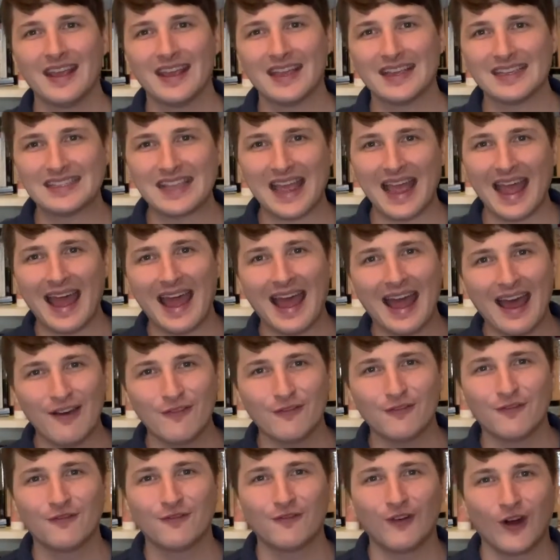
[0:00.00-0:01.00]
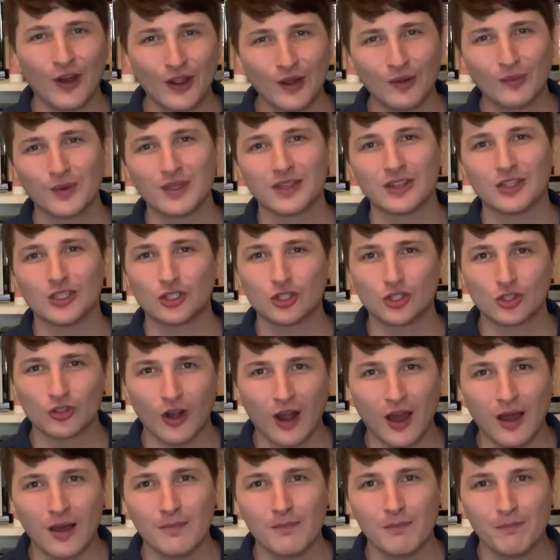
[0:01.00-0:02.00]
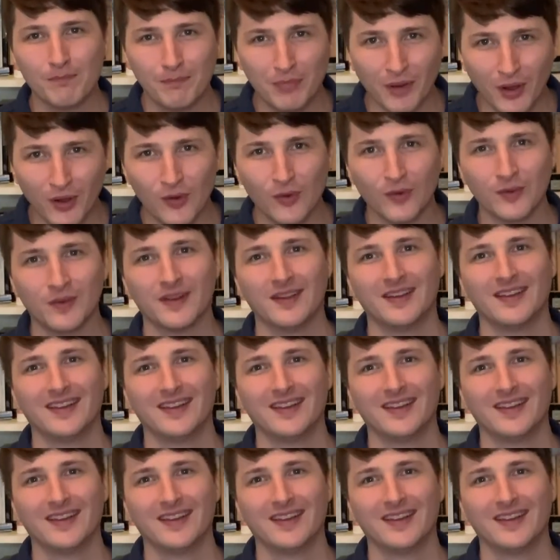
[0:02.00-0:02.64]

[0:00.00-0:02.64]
is have fun with the trombone.